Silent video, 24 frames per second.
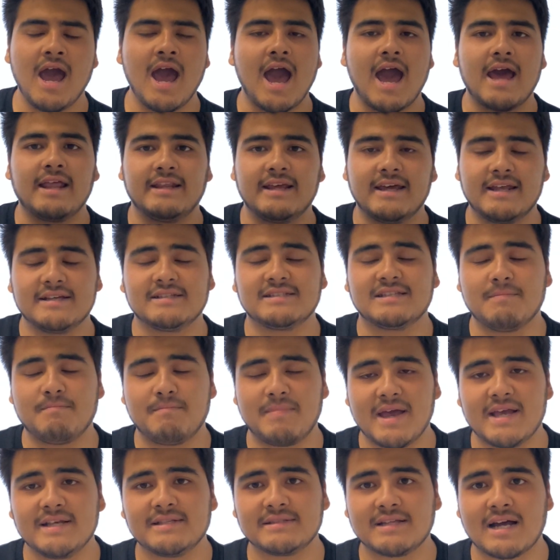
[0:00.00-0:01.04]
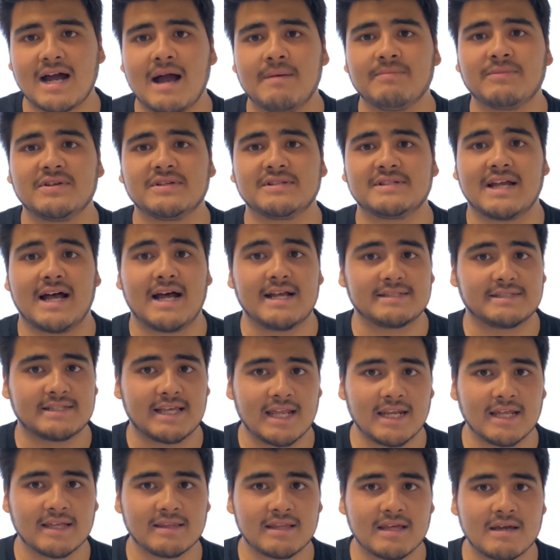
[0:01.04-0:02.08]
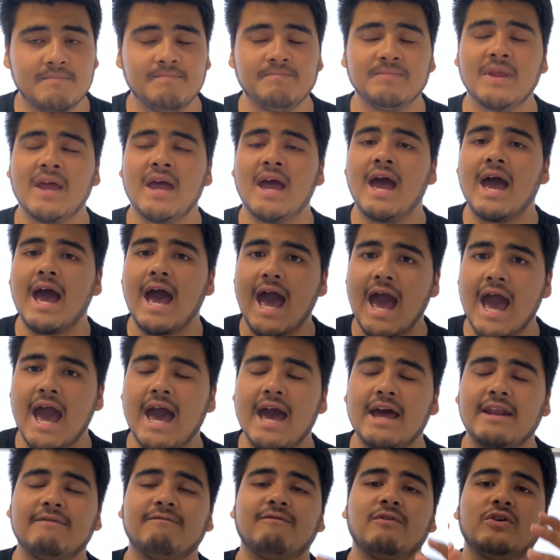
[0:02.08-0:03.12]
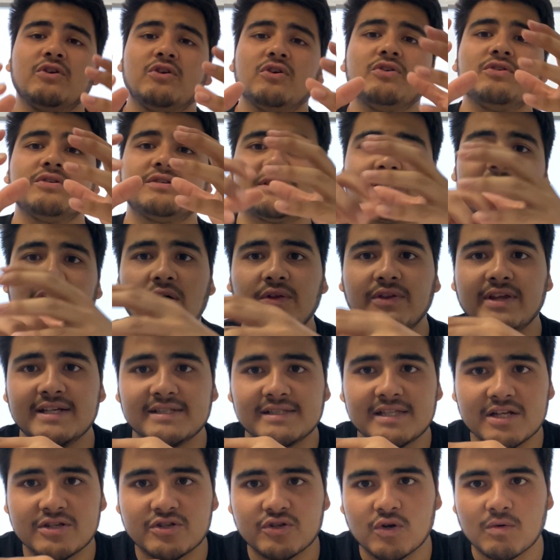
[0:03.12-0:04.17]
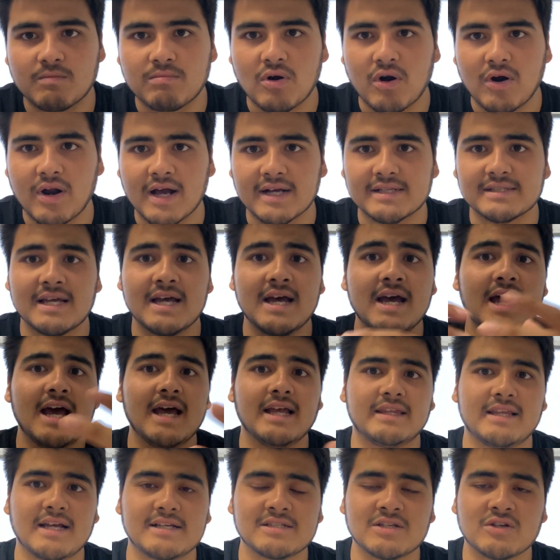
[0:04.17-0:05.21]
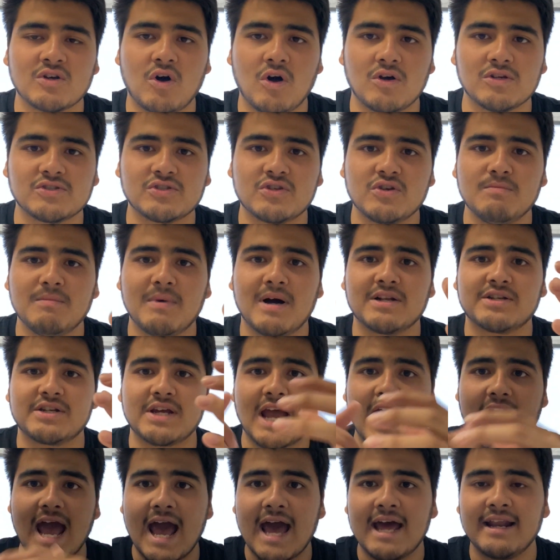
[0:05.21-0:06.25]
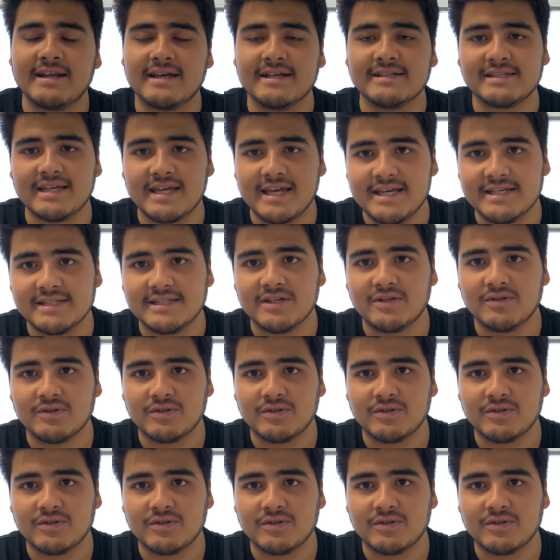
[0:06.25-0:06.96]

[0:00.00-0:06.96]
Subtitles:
And it is the best time to start selling them. And for you to sell these digital products, it doesn't cost you much and it's easy to